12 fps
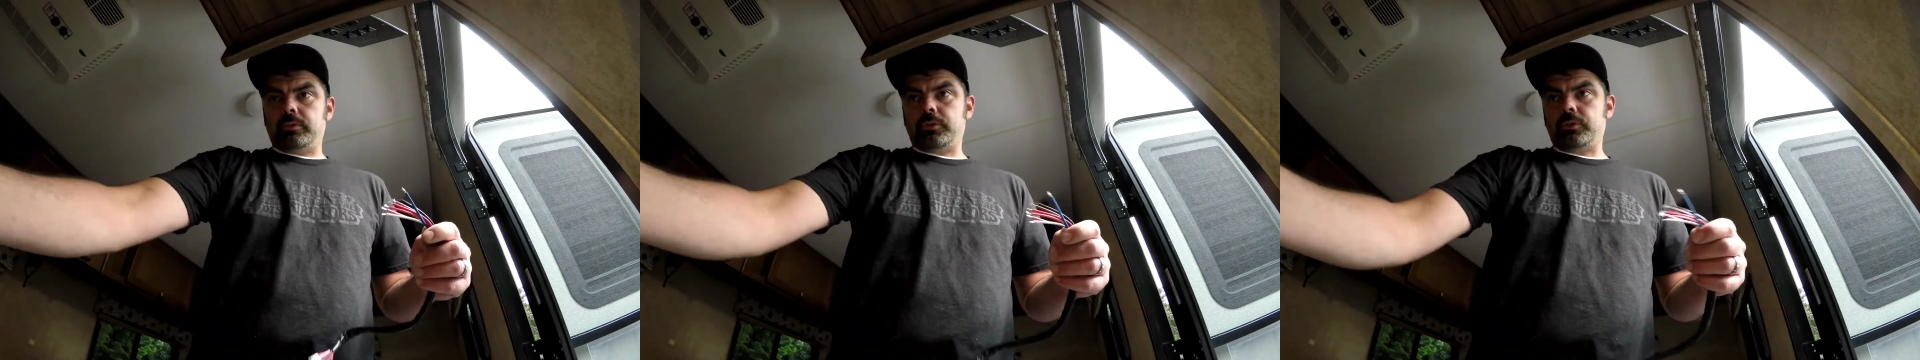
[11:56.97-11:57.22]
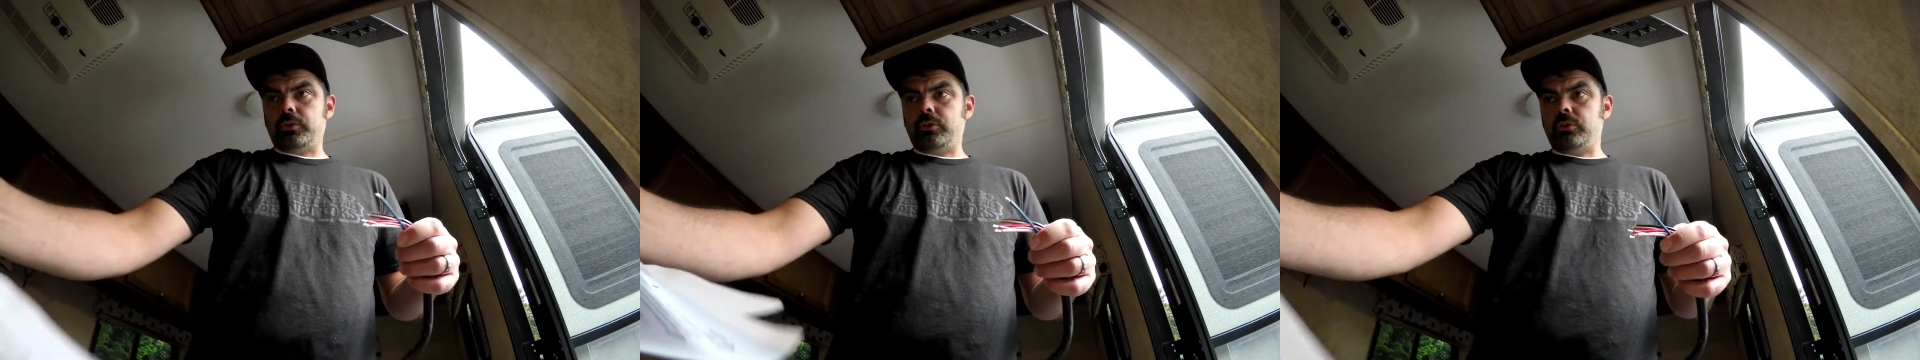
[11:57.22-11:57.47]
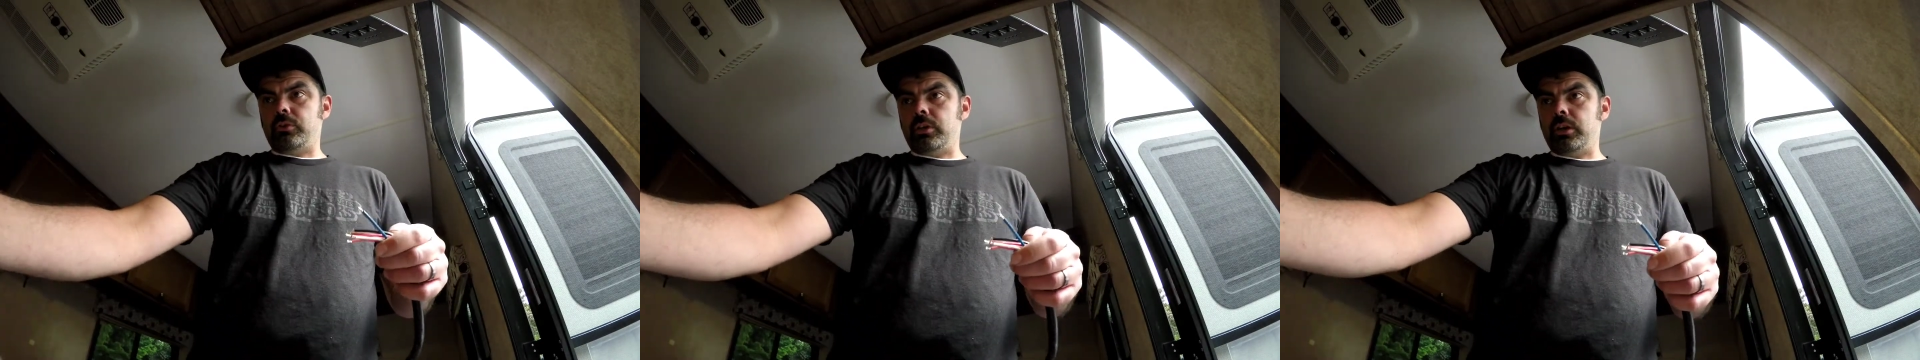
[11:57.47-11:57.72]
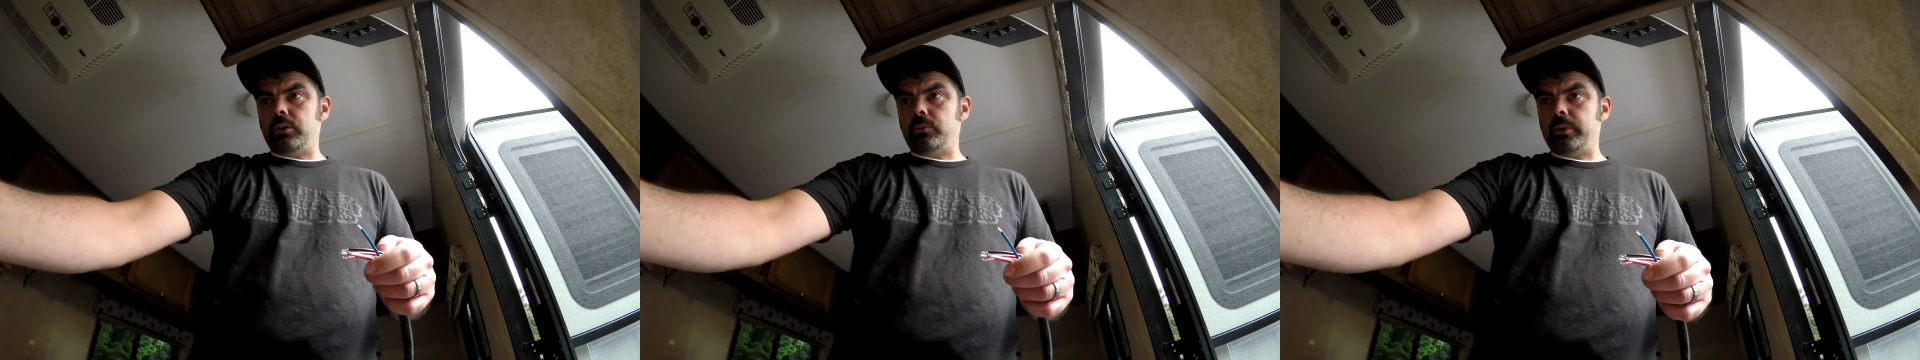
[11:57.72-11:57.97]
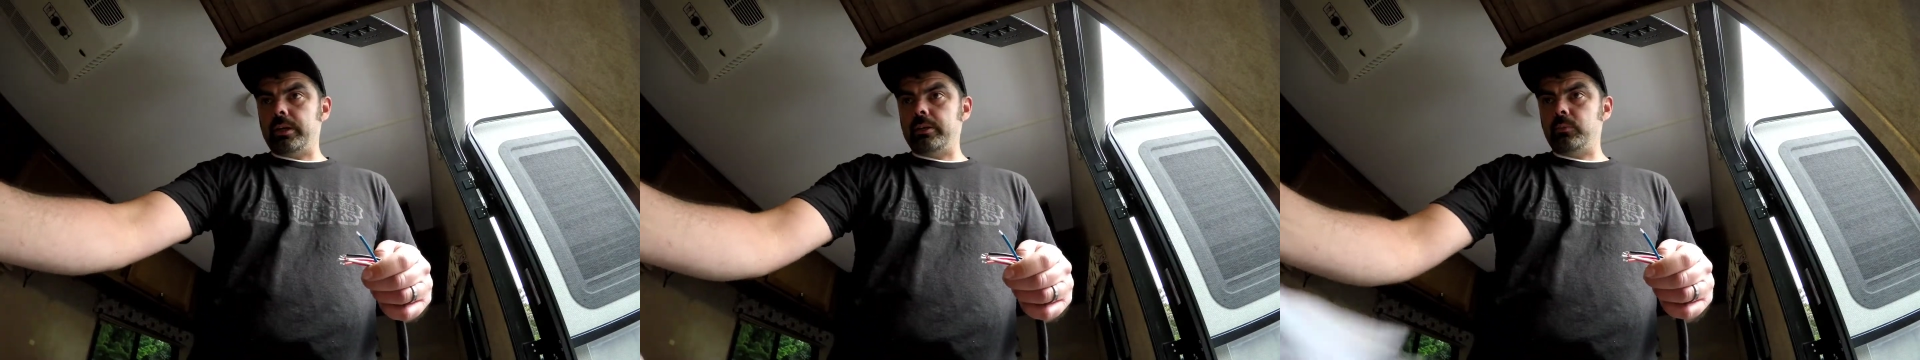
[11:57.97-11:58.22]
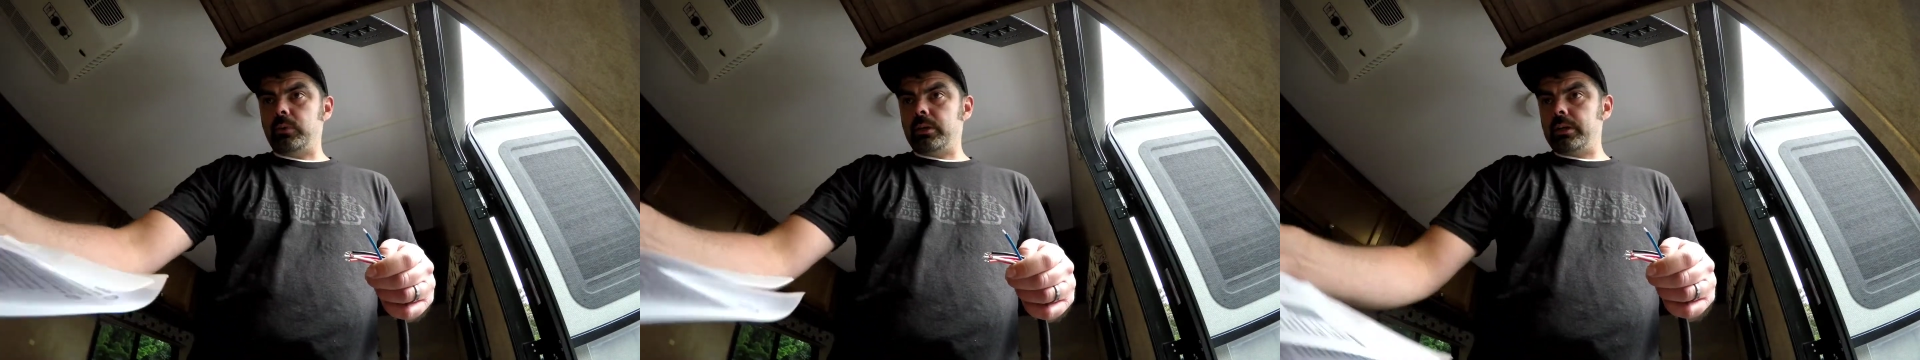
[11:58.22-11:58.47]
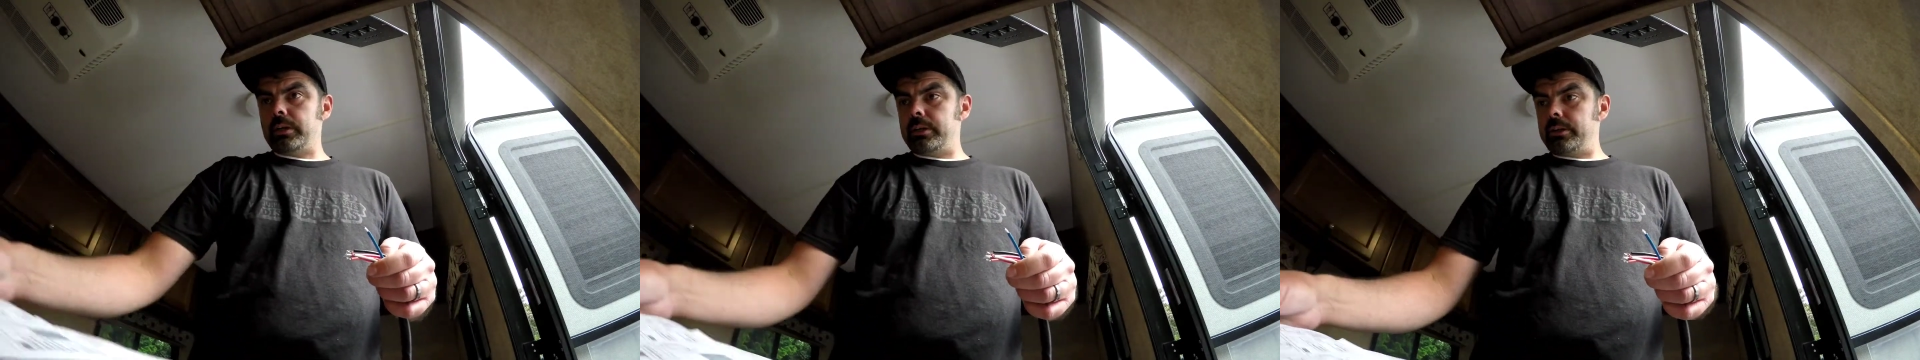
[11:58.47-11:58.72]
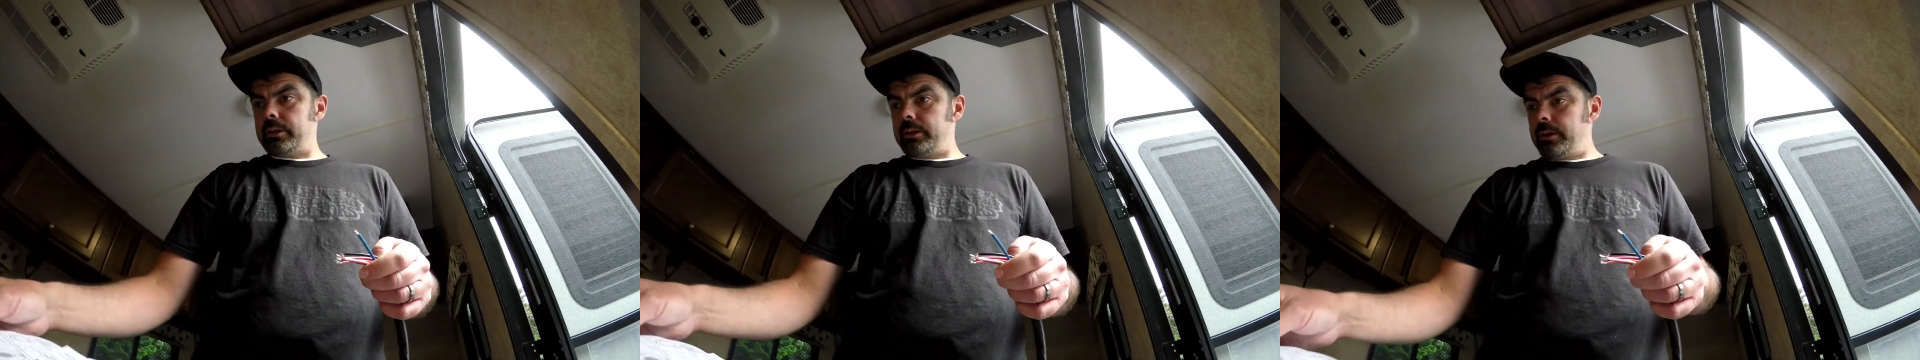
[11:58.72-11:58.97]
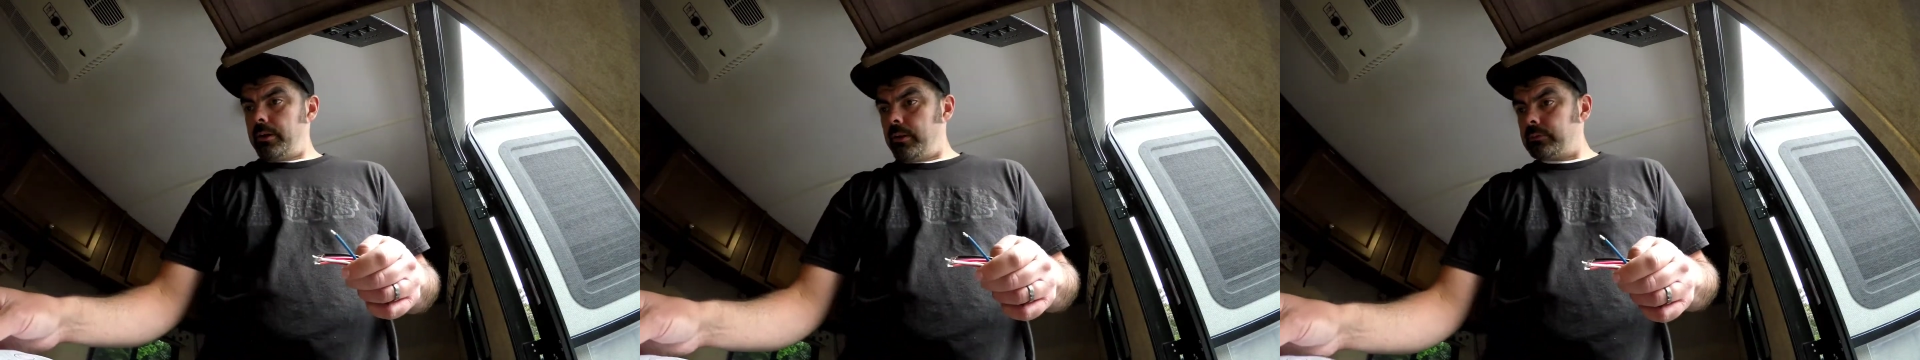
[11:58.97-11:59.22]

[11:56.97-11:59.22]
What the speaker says: So our red wire